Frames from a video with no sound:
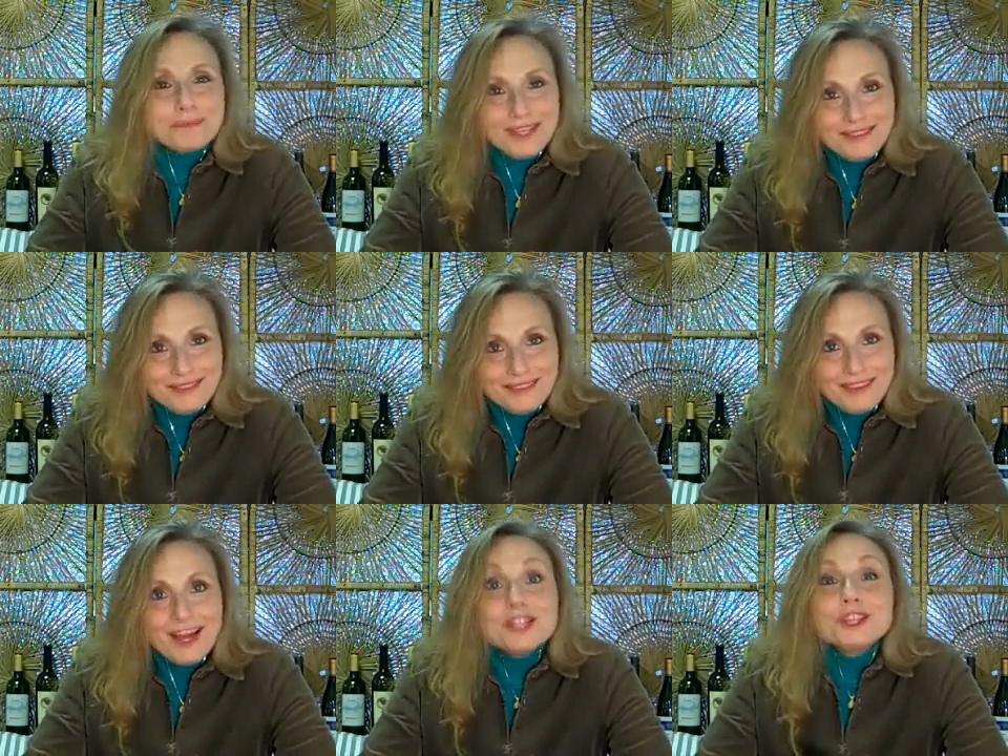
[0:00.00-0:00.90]
me,
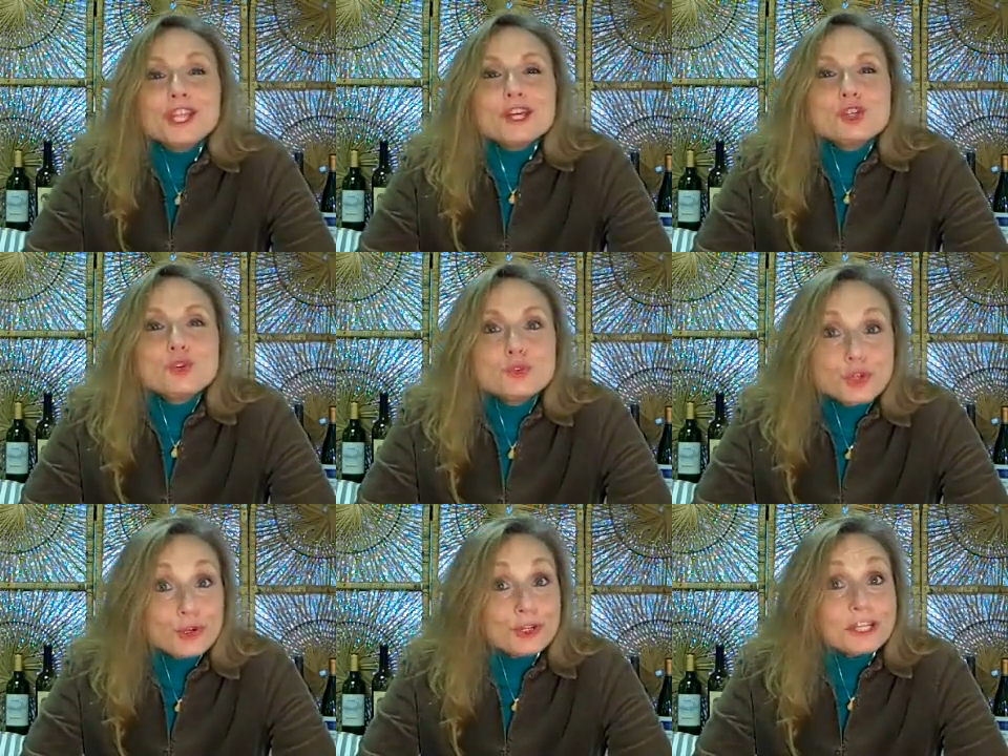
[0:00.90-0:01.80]
unless you
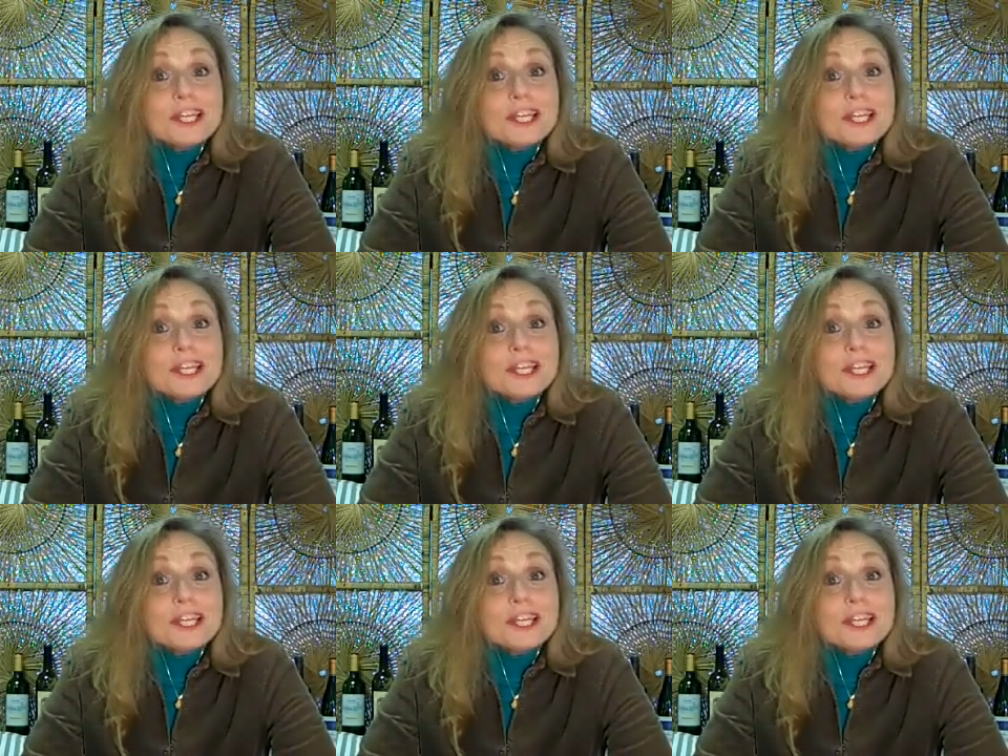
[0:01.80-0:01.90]
turn it